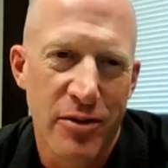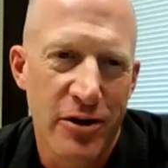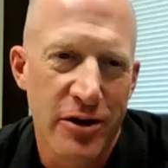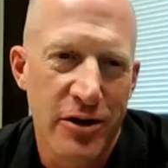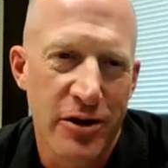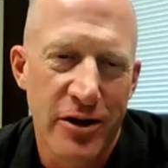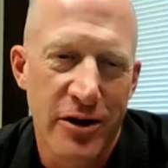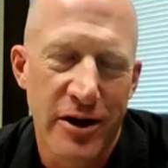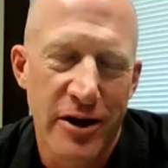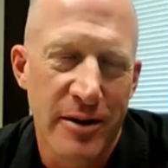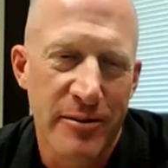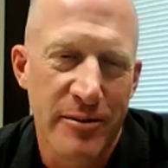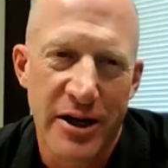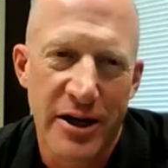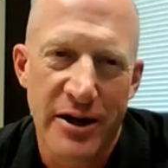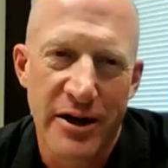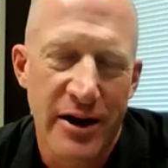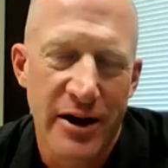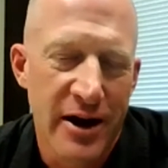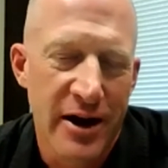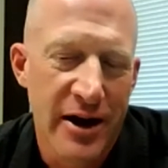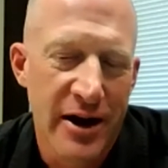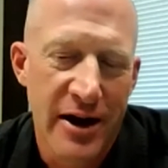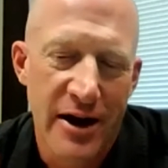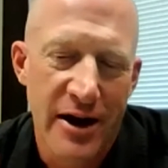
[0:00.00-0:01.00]
But I
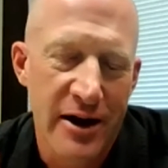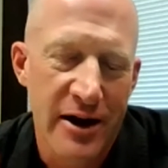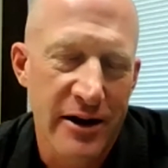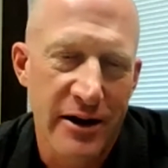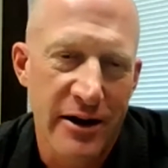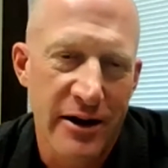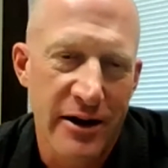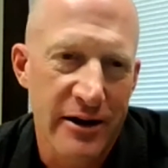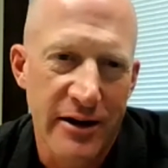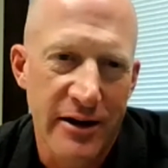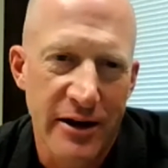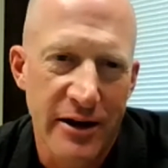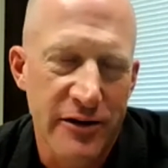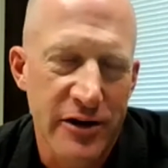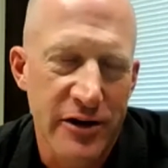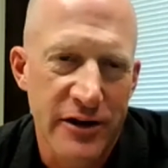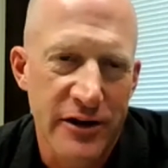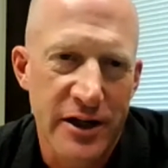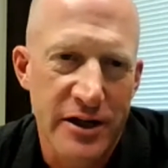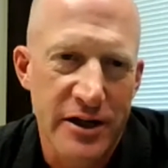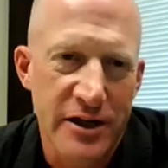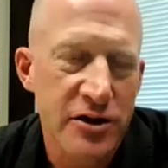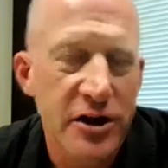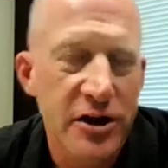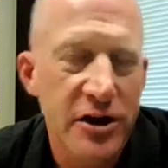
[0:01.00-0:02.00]
mean, I
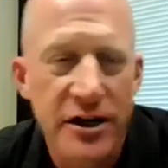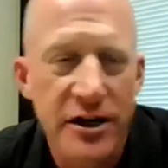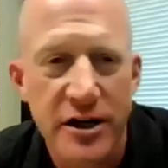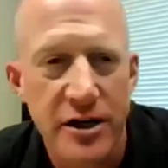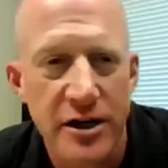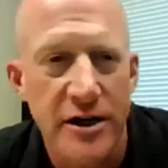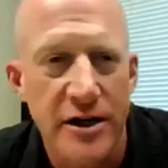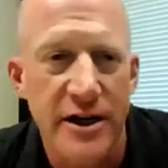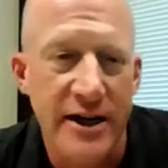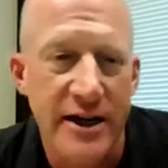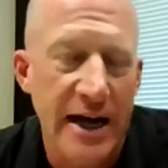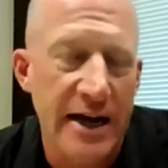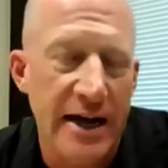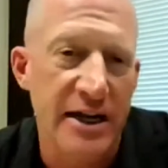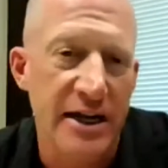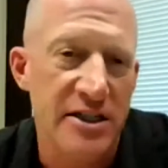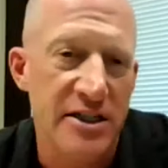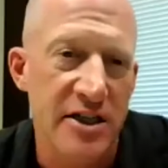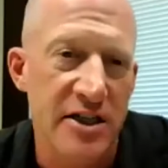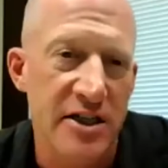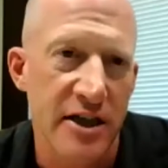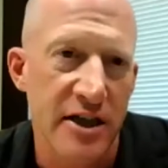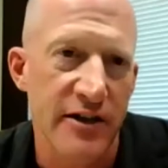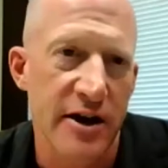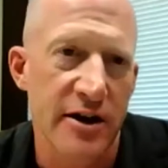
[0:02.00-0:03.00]
think that's a good idea, and
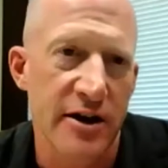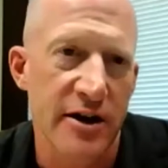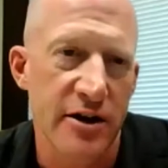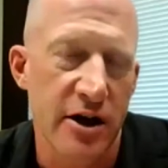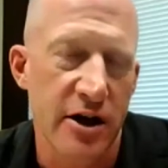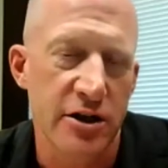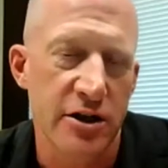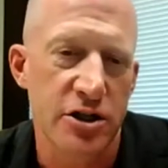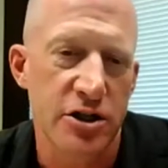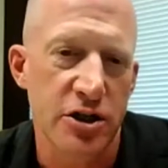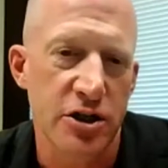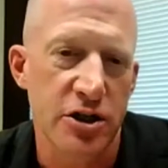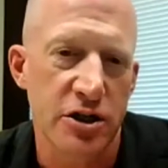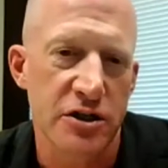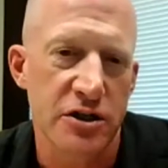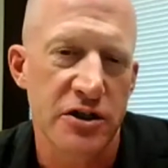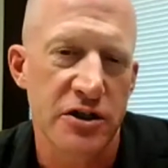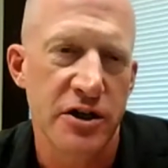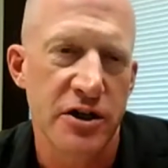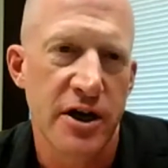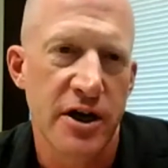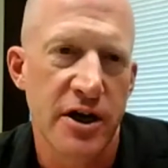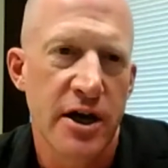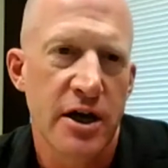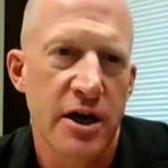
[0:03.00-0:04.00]
I say that not
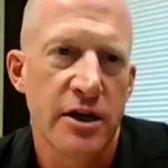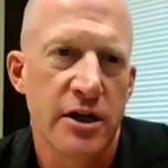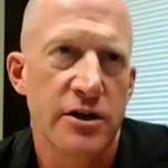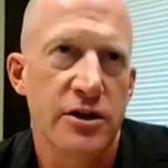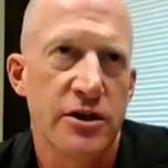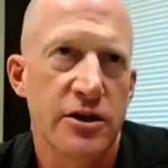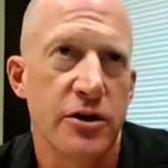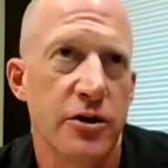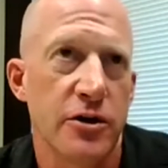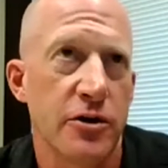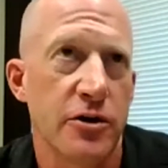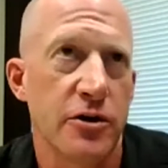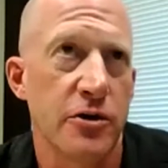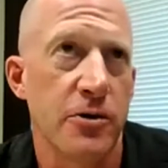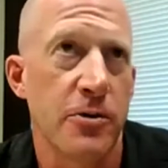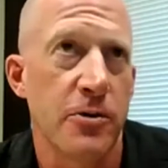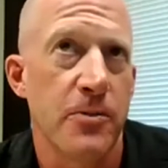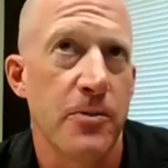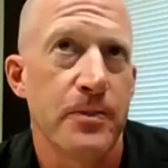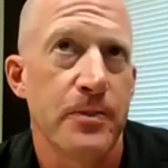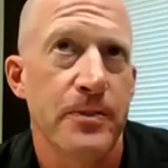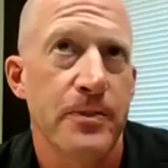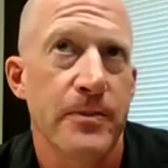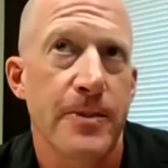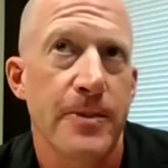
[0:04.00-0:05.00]
just
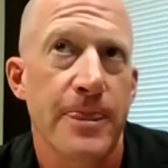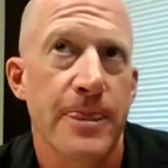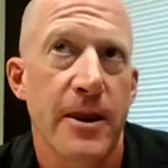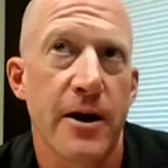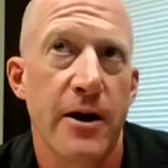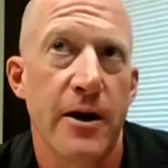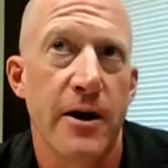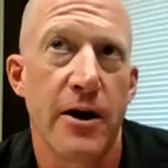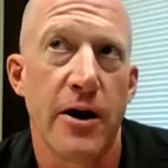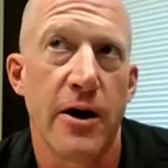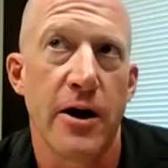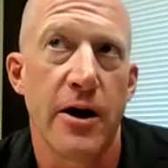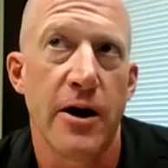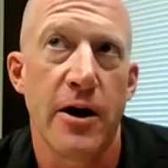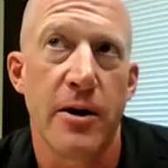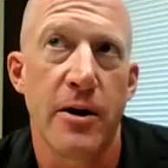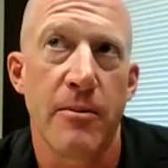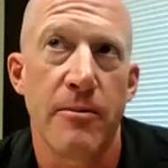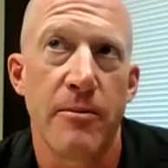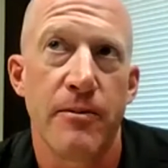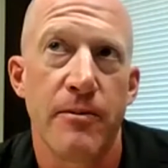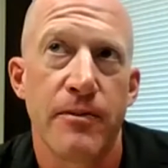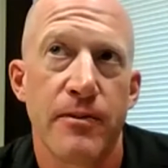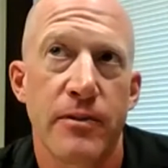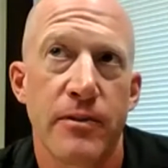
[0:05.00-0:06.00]
to
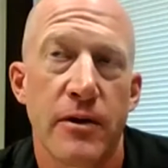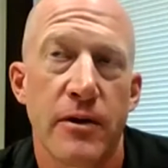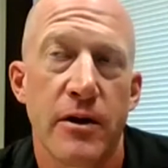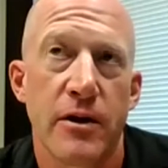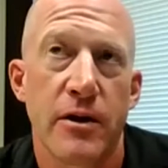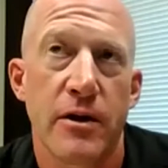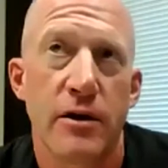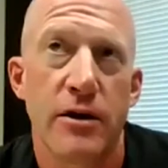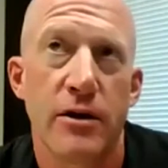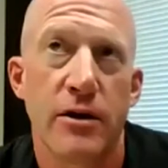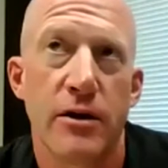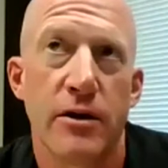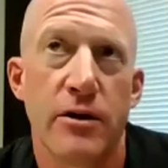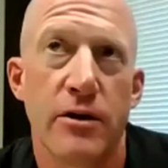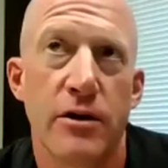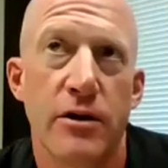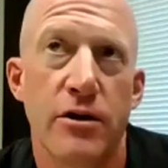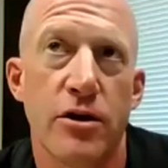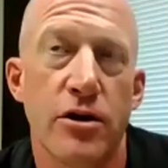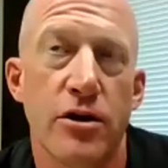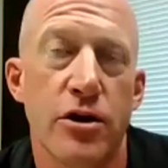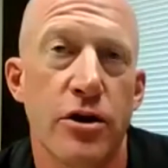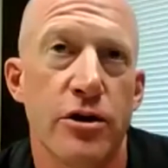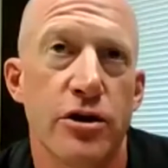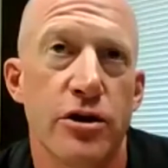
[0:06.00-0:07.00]

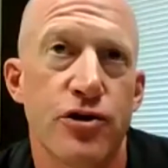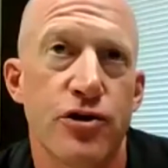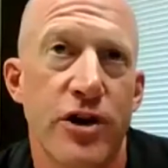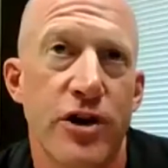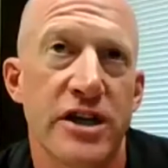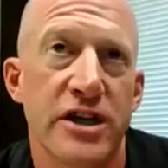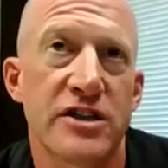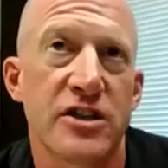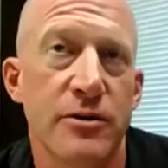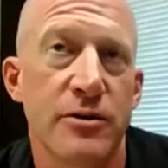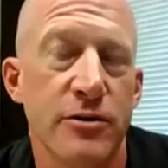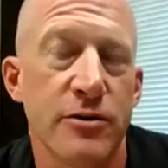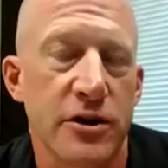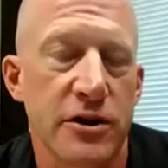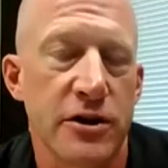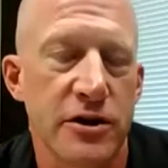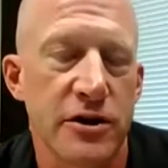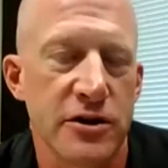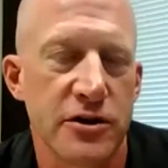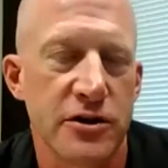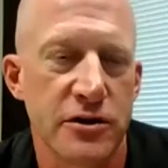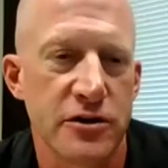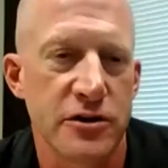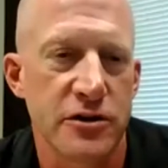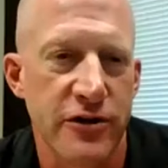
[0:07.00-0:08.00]
address some of the
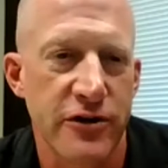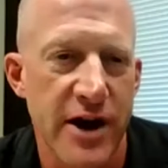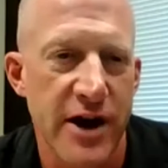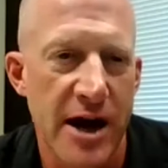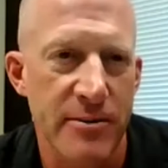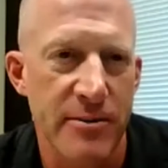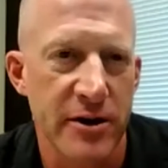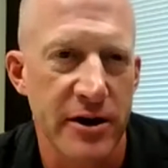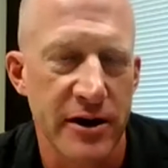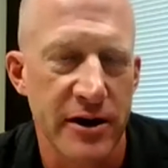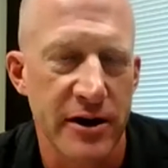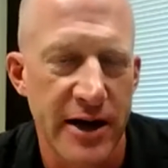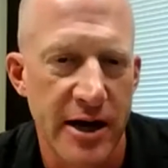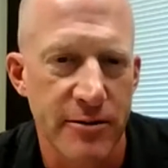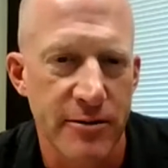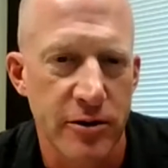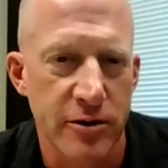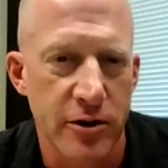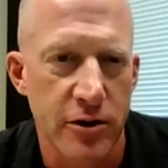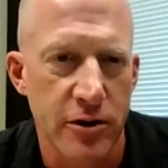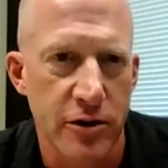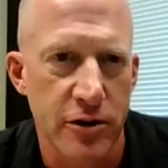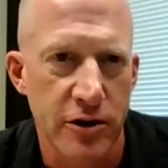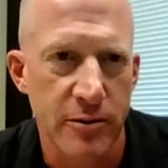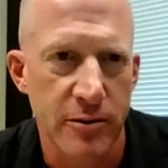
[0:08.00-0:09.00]
concerns that are happening in
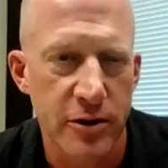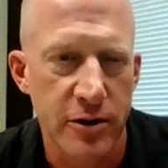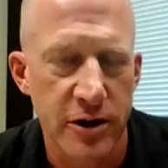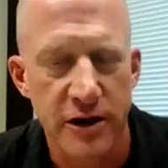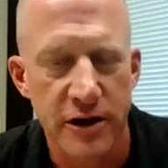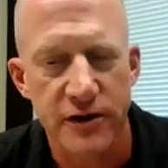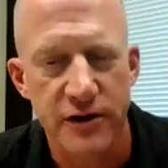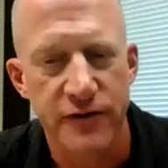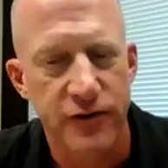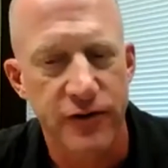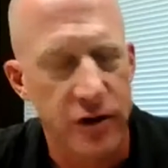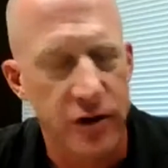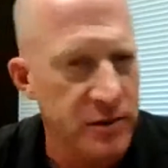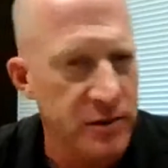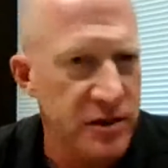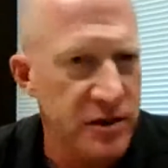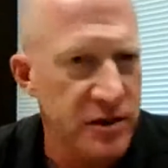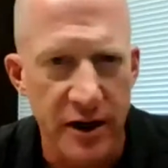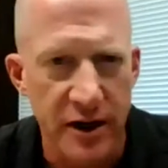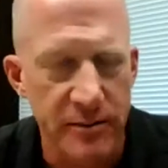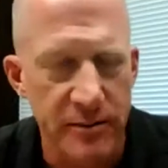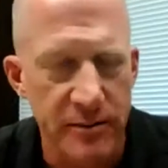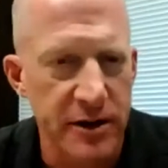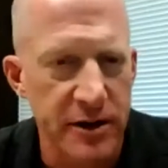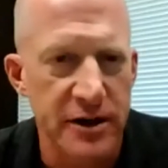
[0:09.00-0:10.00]
Albuquerque, but on the flip
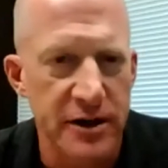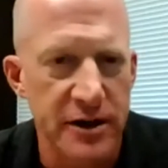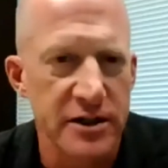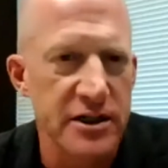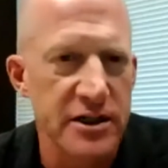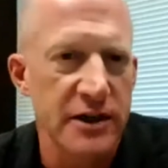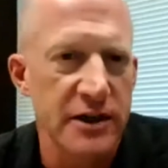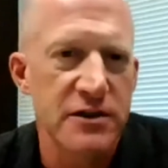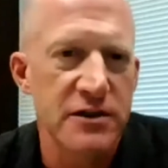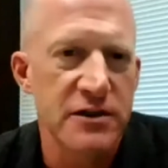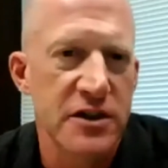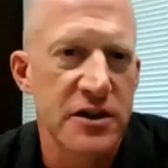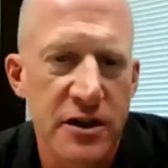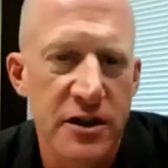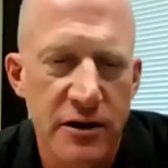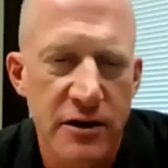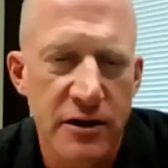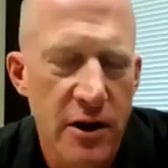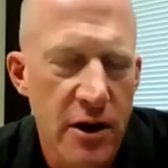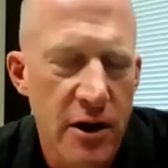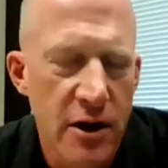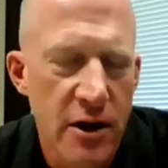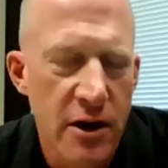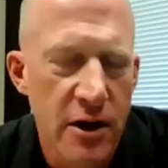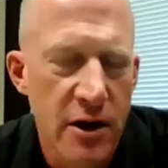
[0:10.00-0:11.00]
side, because I've
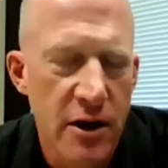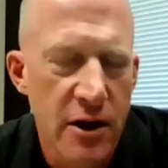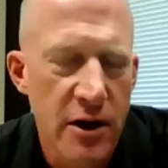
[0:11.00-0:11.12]
seen